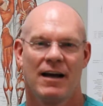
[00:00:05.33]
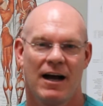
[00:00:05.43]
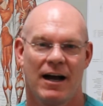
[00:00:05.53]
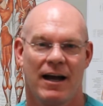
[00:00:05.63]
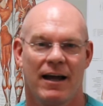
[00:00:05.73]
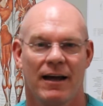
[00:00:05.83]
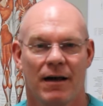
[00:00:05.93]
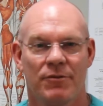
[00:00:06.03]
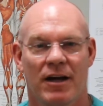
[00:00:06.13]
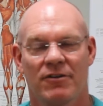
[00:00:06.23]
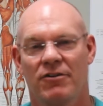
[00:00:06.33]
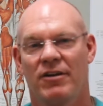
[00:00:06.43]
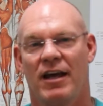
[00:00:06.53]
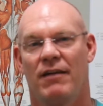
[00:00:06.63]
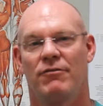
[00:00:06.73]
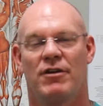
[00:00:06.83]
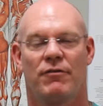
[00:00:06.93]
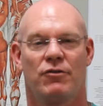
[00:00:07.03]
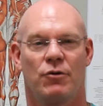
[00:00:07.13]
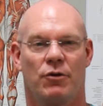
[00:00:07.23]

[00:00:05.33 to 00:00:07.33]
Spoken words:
Hi, I'm Dr. Ted of Jefferson